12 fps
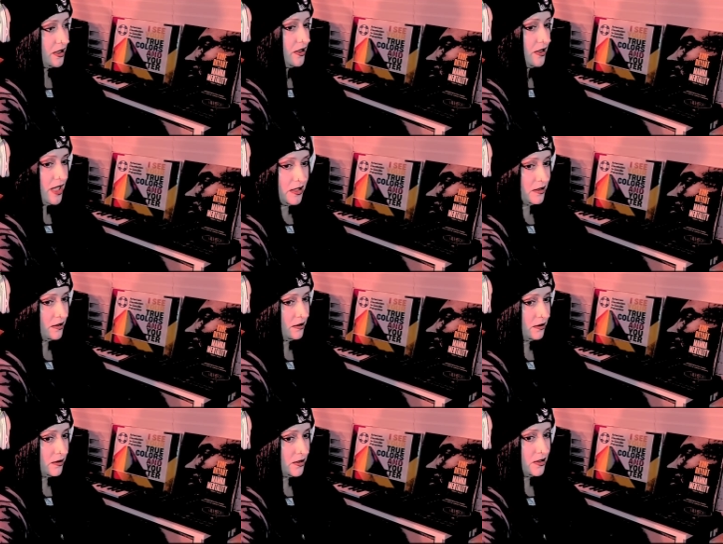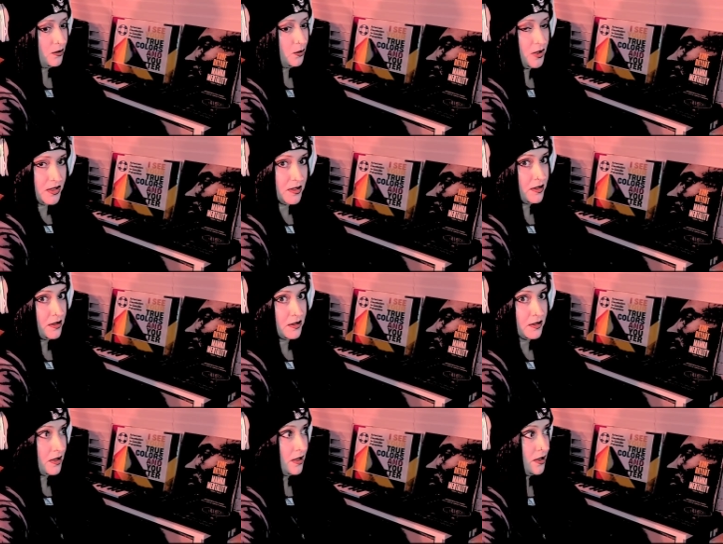that is just what this is
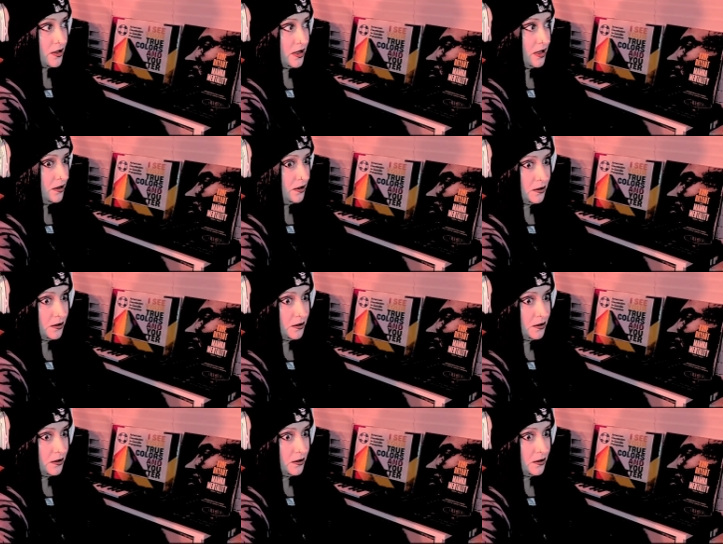gonna turn into.